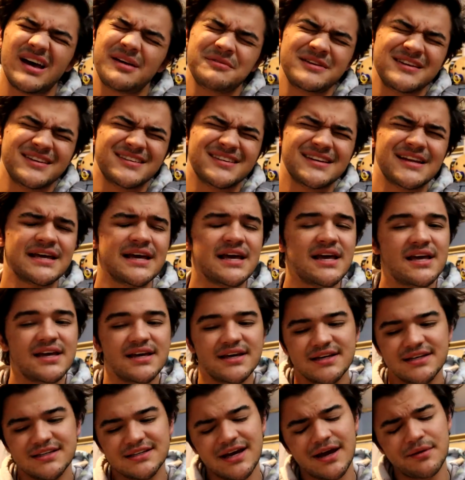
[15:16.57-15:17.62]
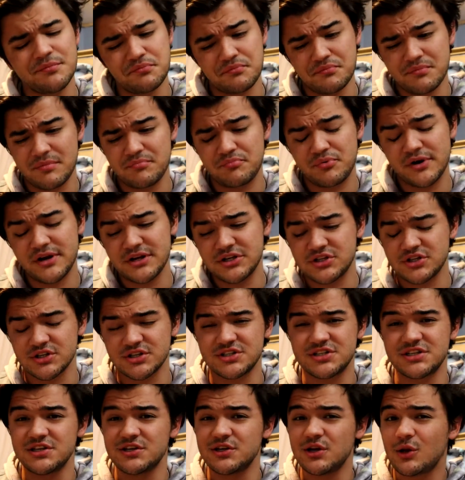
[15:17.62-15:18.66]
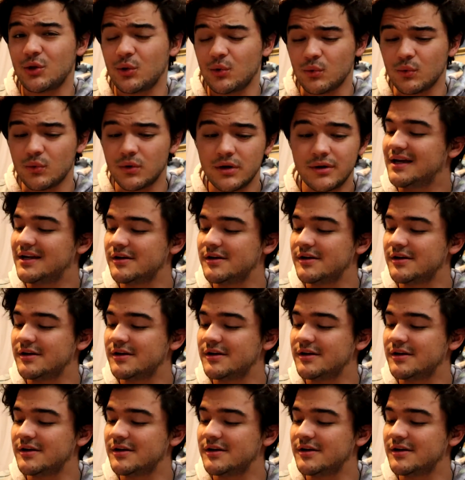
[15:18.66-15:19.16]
I mean, I'm pretty sure she knew.